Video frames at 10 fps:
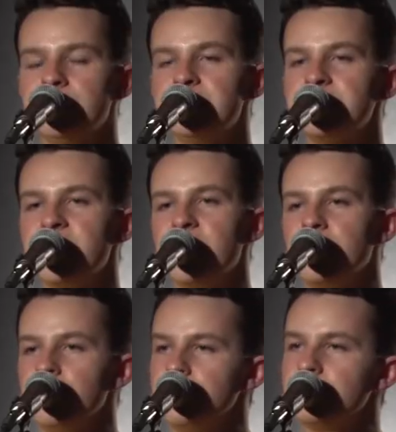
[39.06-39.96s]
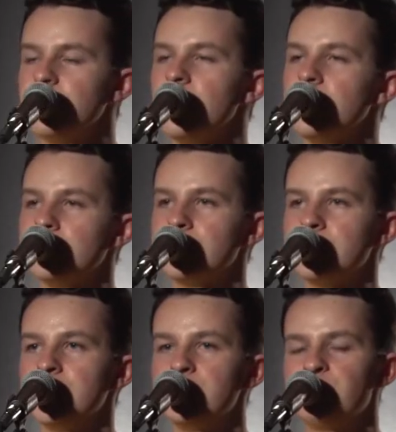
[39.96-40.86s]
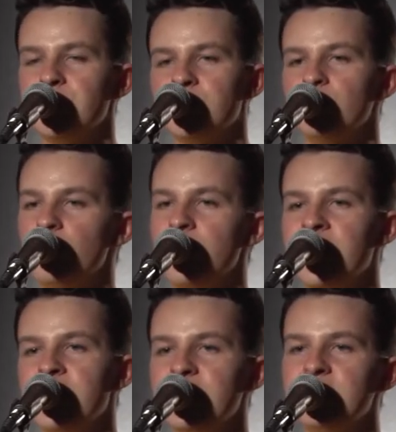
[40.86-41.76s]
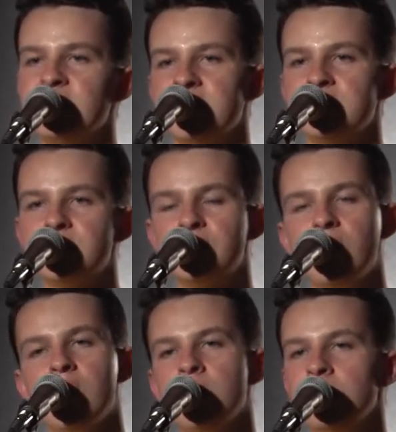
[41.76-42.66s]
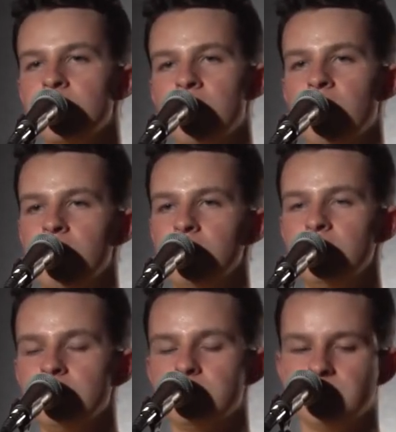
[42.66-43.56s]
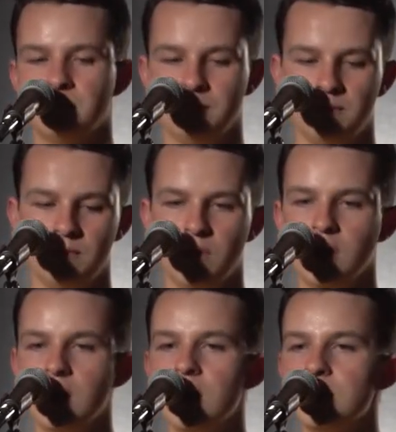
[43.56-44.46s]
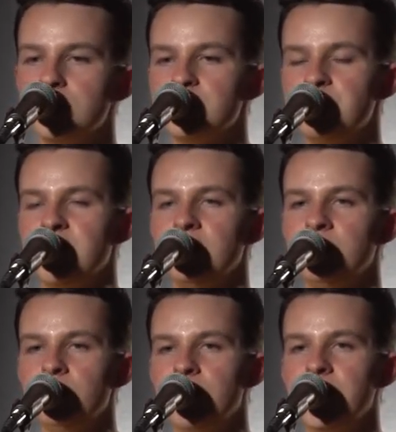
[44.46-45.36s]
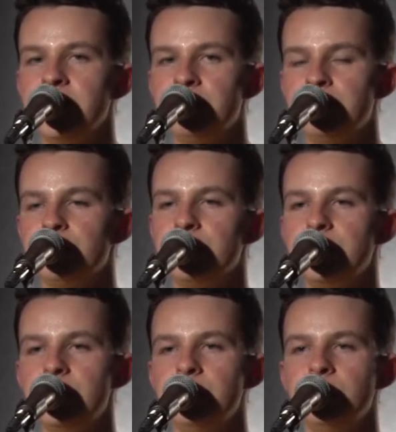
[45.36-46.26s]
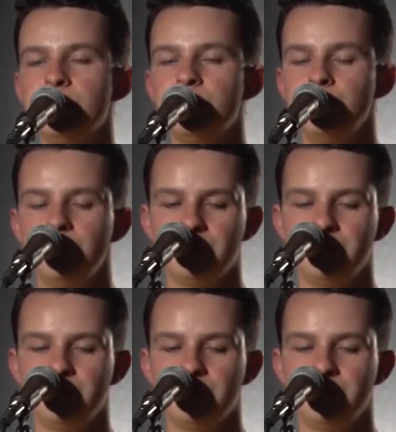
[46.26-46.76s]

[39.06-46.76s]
herself, 'cause she's been waiting so long. She's been waiting for you.